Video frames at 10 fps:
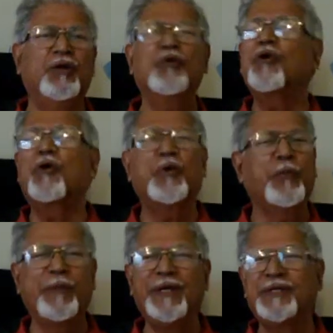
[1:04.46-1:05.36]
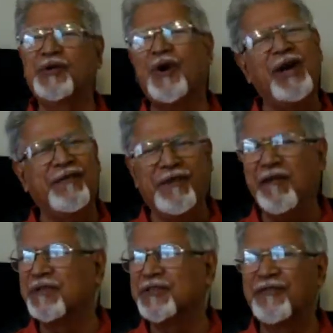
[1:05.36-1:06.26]
You know, Udupi is quite
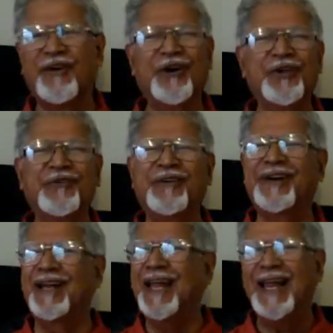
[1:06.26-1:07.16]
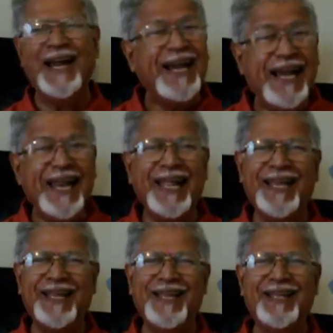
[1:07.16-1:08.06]
famous for your idli,
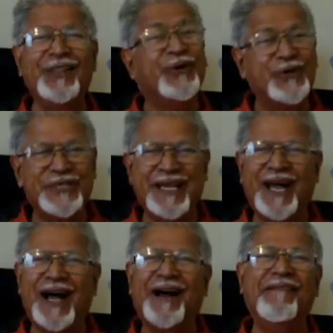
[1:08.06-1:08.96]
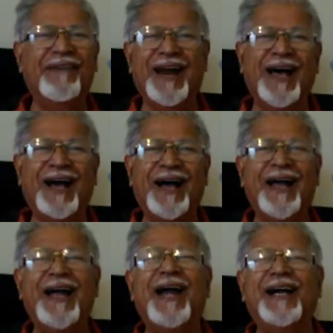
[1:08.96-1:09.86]
dosa, vada,
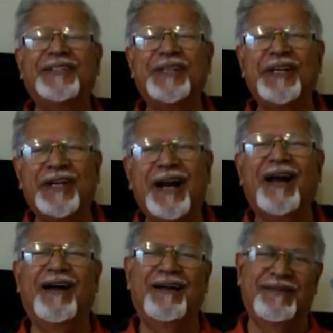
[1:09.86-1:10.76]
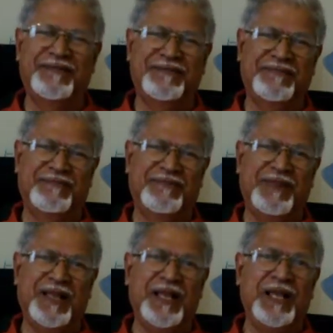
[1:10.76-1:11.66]
etc.
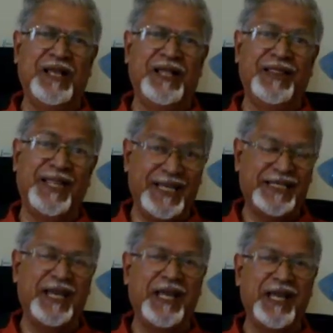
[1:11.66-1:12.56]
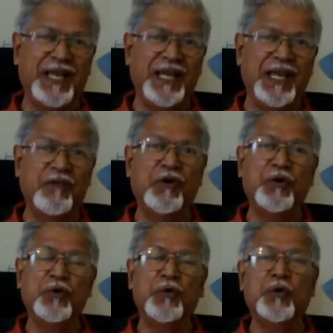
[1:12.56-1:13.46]
They say
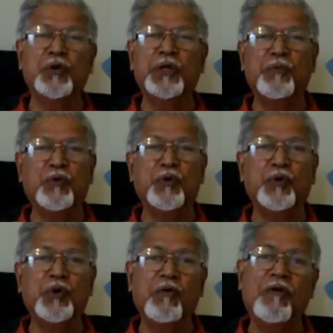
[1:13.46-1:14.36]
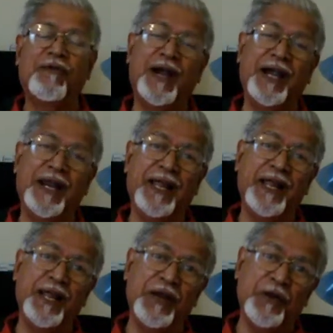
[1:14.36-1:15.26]
even you go to the moon, you will find a
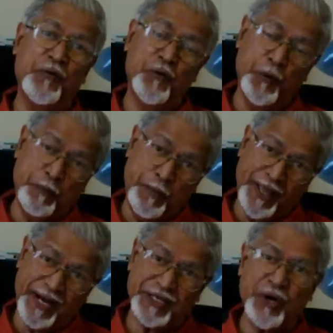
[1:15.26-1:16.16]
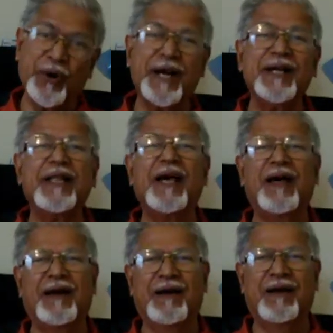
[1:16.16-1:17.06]
Udupi restaurant there.